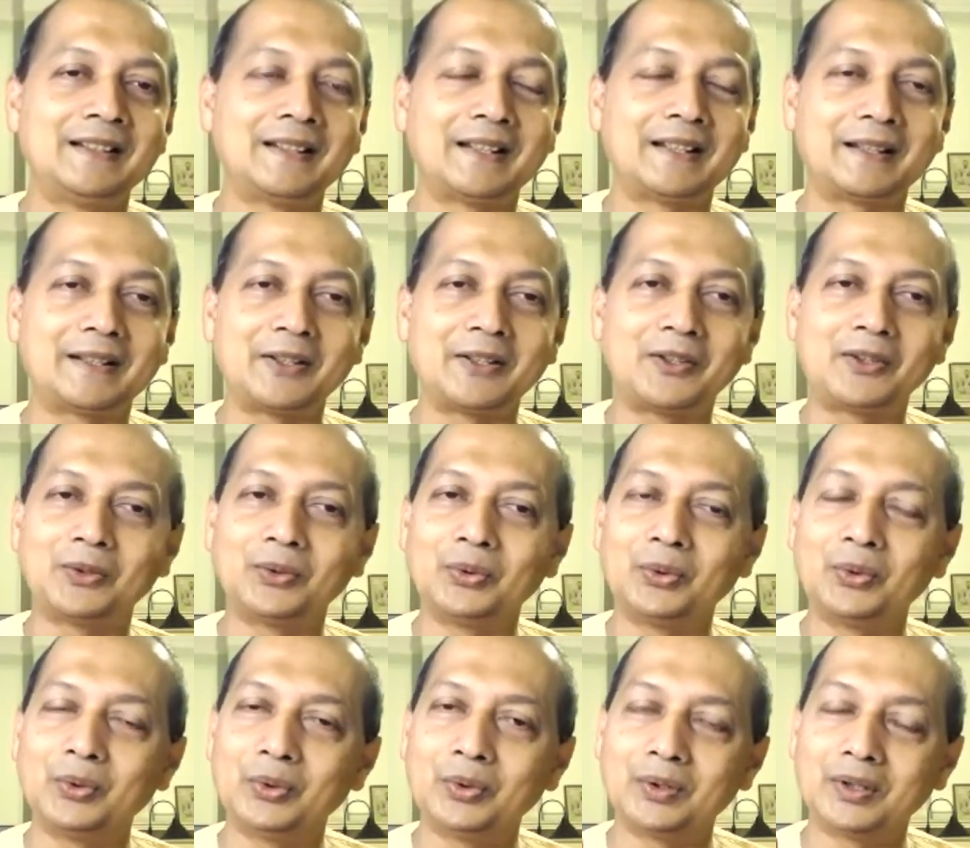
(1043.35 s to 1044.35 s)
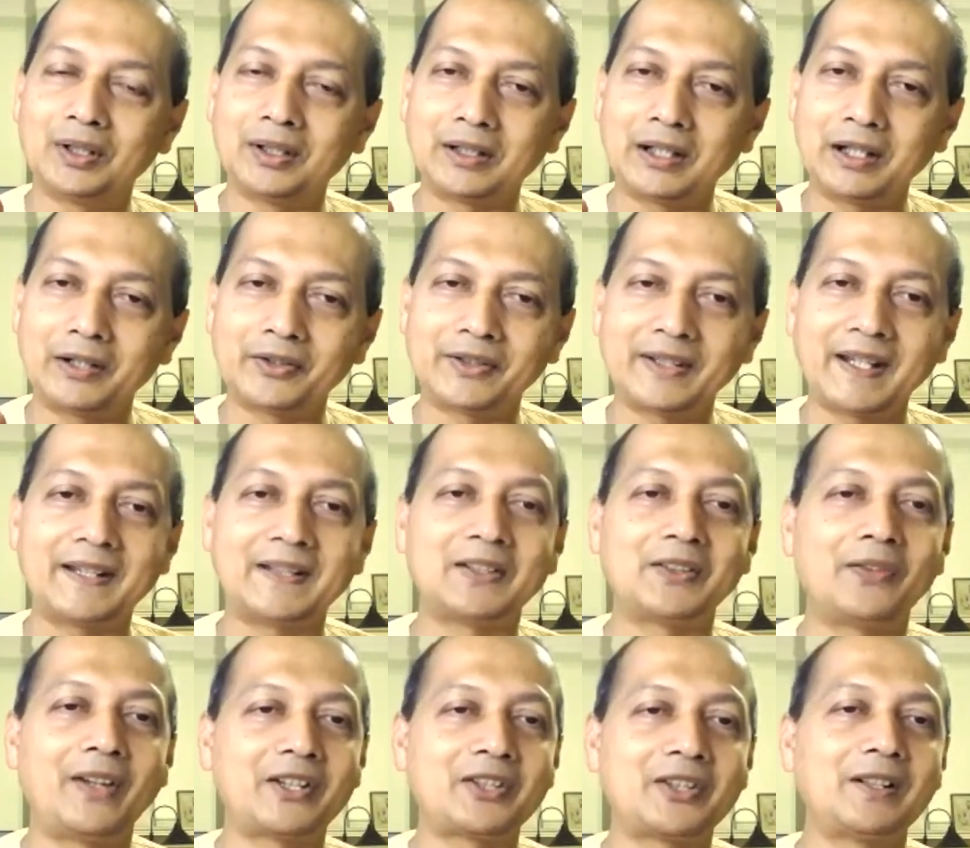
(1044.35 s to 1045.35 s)
to our
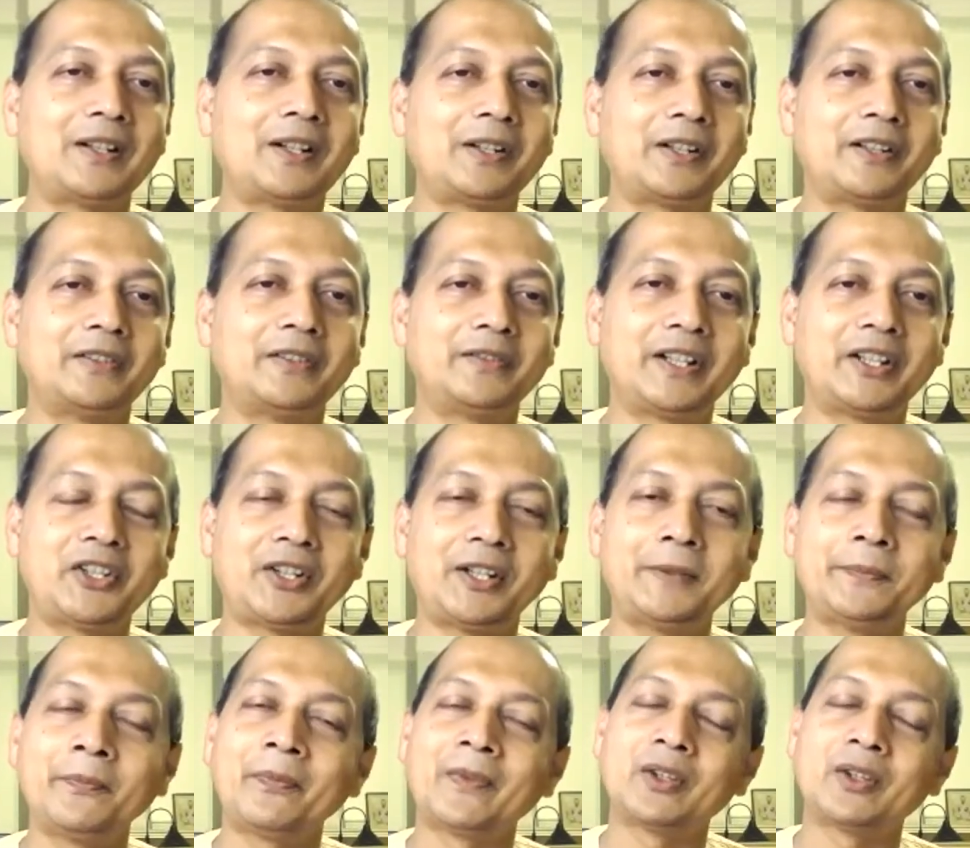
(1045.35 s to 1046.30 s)
satisfaction and conviction.